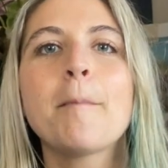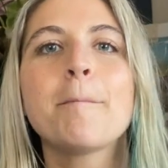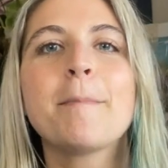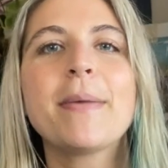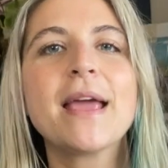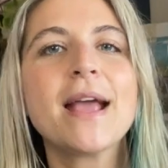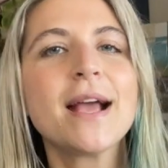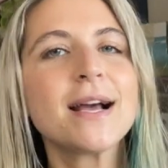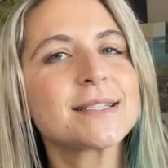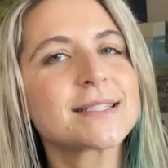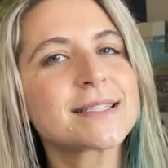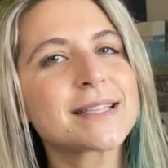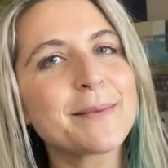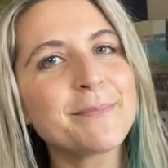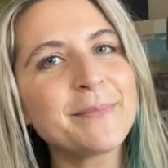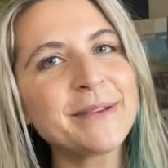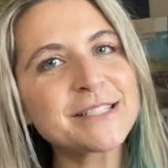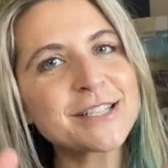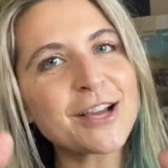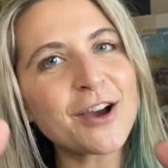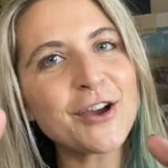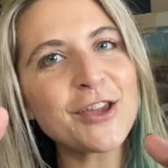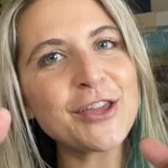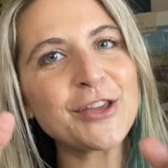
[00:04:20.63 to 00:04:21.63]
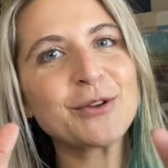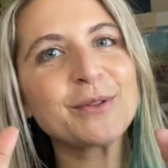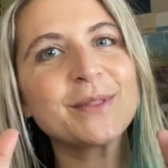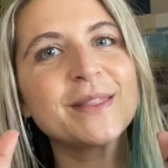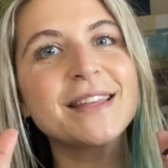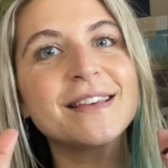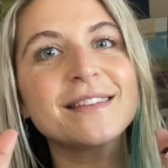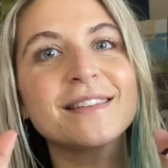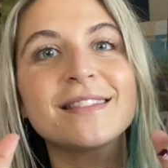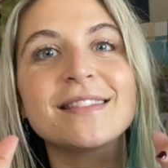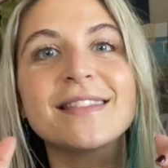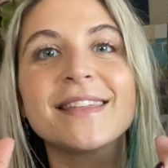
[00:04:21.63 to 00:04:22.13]
Because let me tell you,
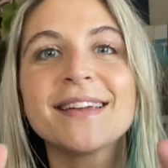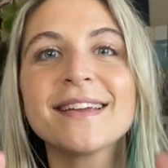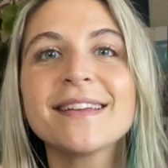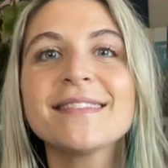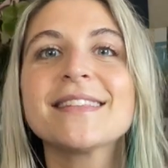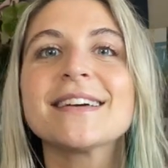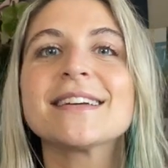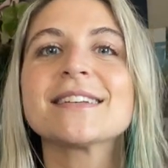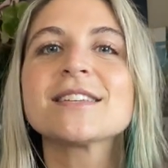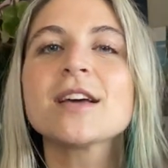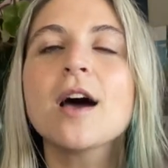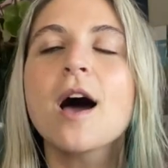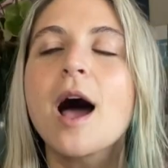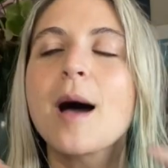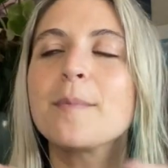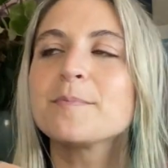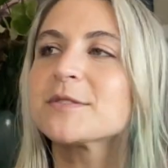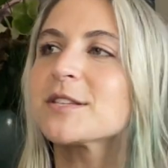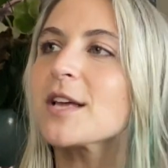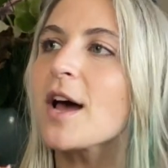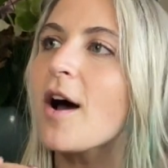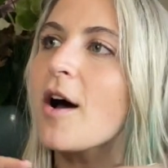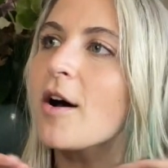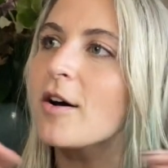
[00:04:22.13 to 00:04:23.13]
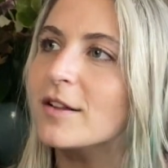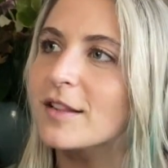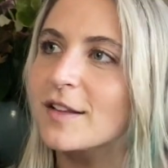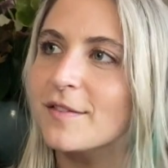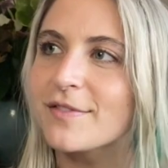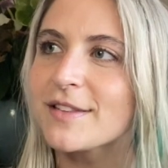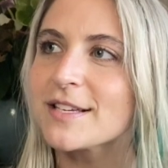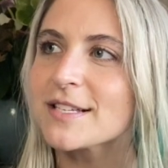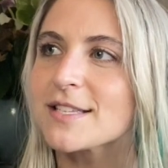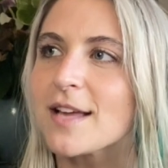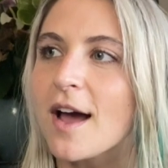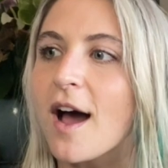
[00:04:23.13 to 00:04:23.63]
the thing that tops all
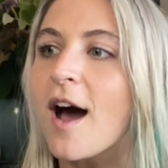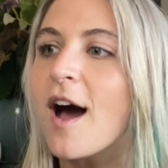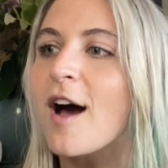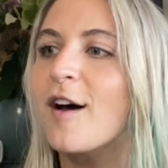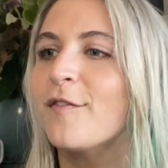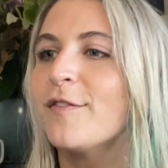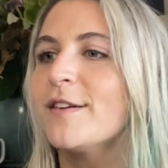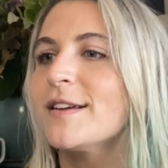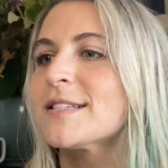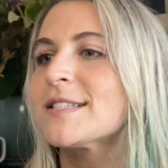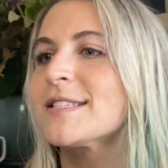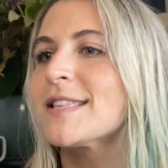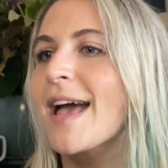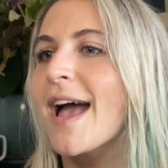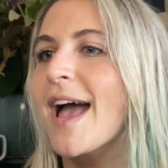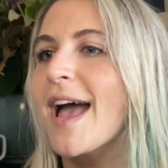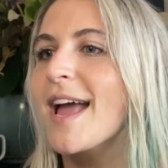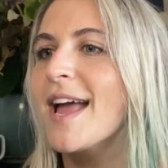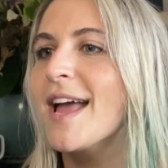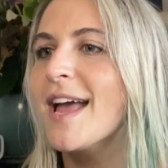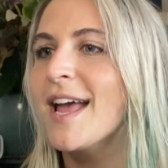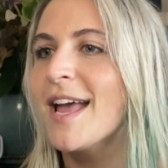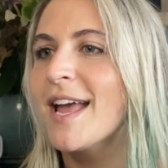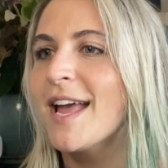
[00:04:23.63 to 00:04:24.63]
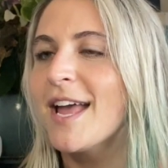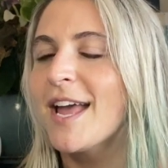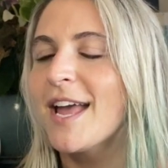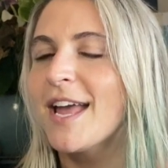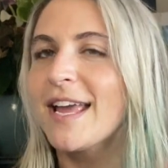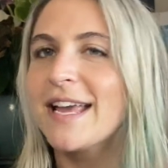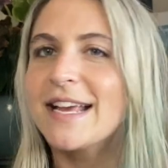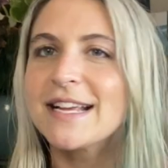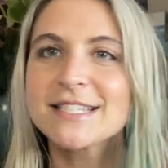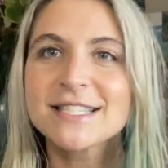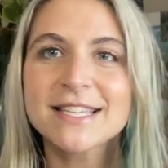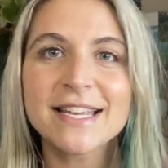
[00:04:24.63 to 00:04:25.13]
of this off is that
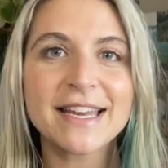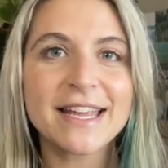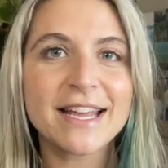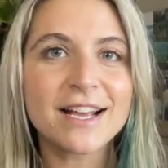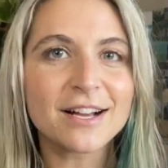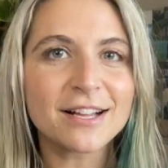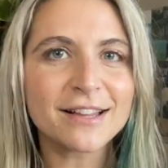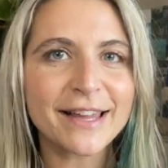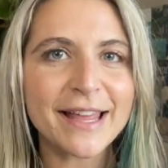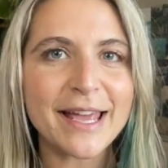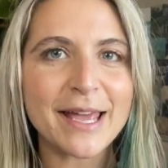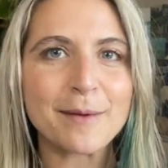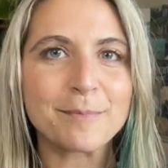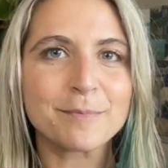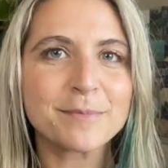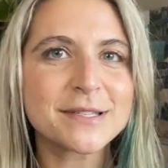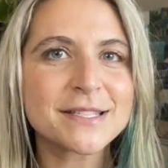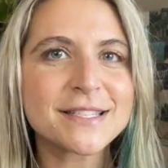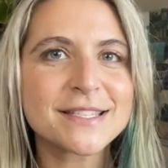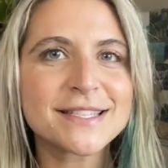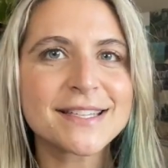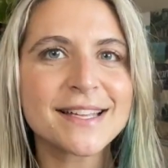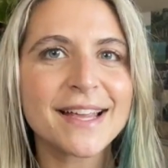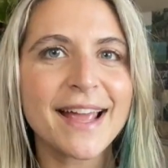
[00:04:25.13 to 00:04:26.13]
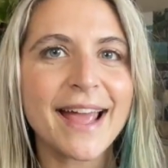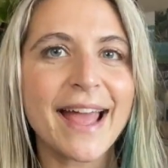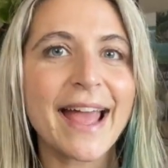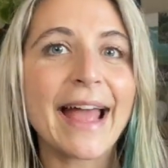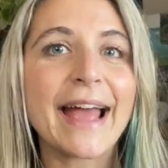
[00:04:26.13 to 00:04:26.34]
it's an eclipse.